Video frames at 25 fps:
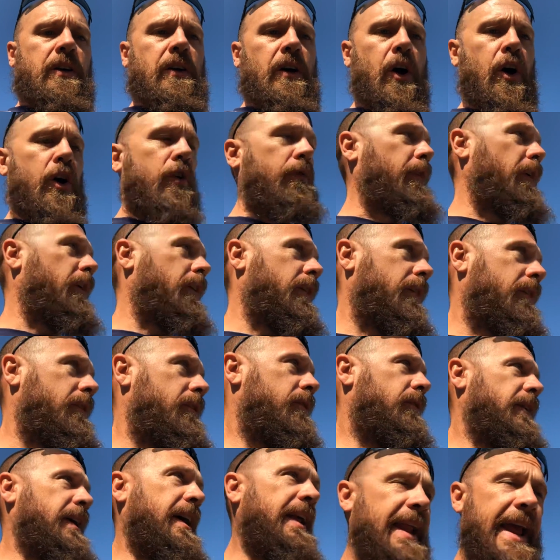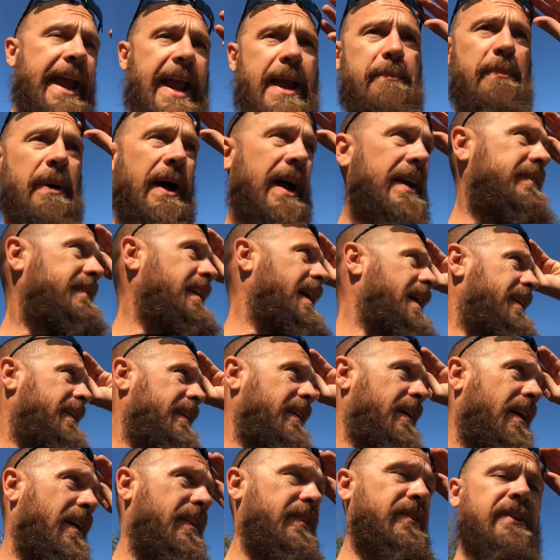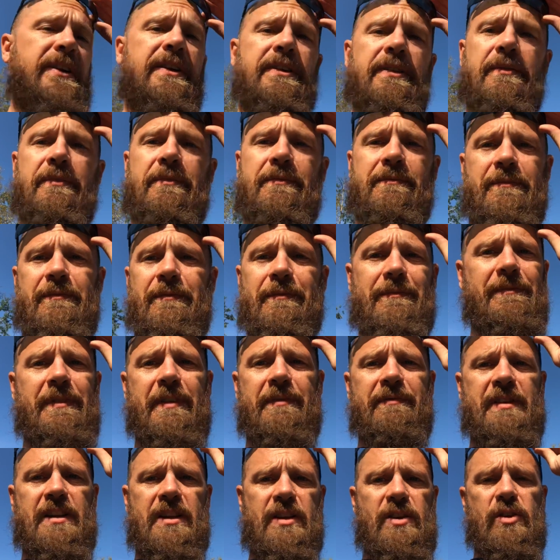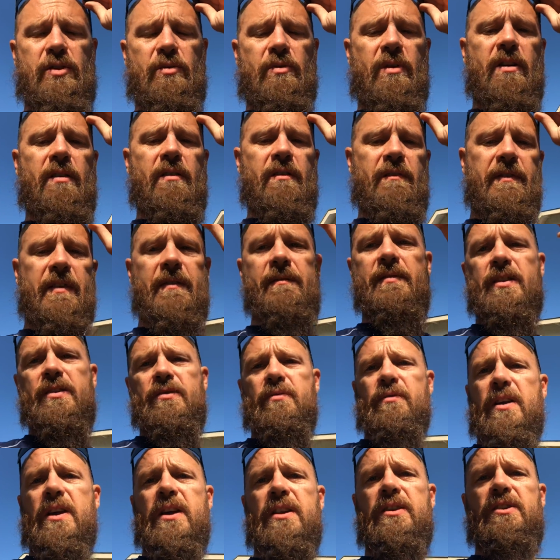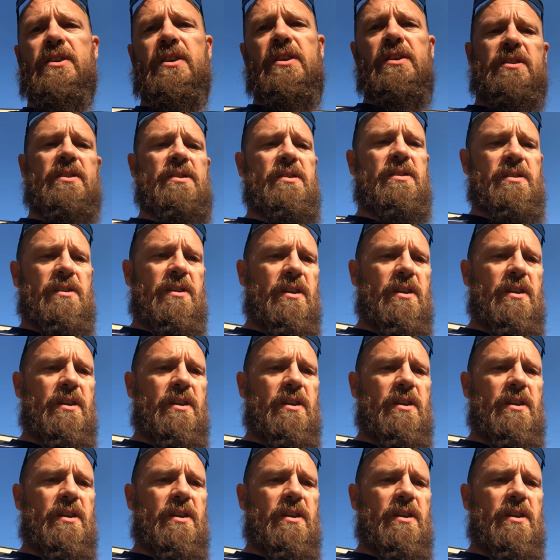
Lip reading: over an 8x10 at 152, 153 inches,